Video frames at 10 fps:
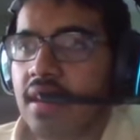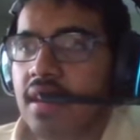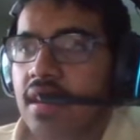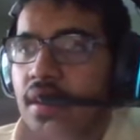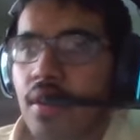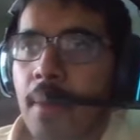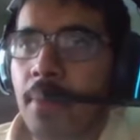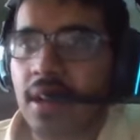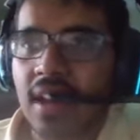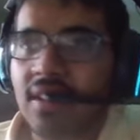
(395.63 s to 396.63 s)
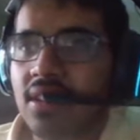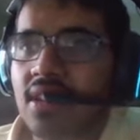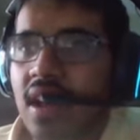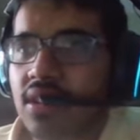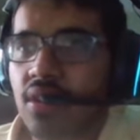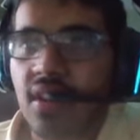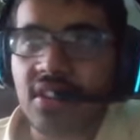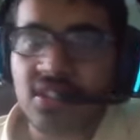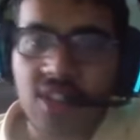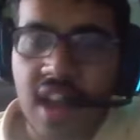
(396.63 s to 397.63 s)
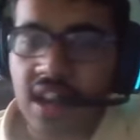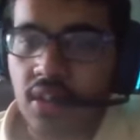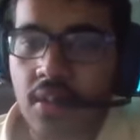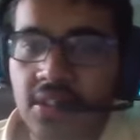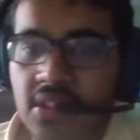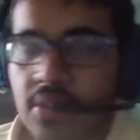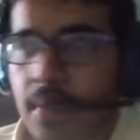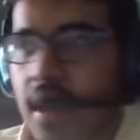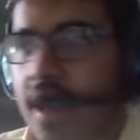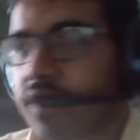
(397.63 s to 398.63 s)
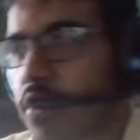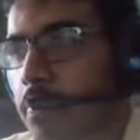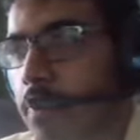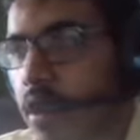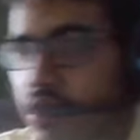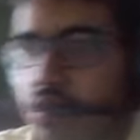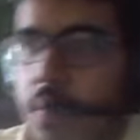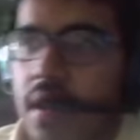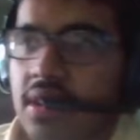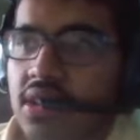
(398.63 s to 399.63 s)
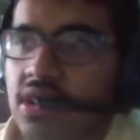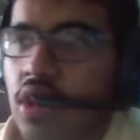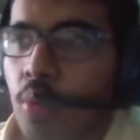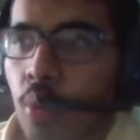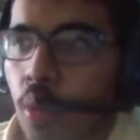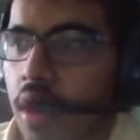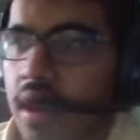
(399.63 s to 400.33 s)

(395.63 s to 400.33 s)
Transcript: you're not bringing any of these guys on is kind of crazy to me. And for Austria, man, as I said, what a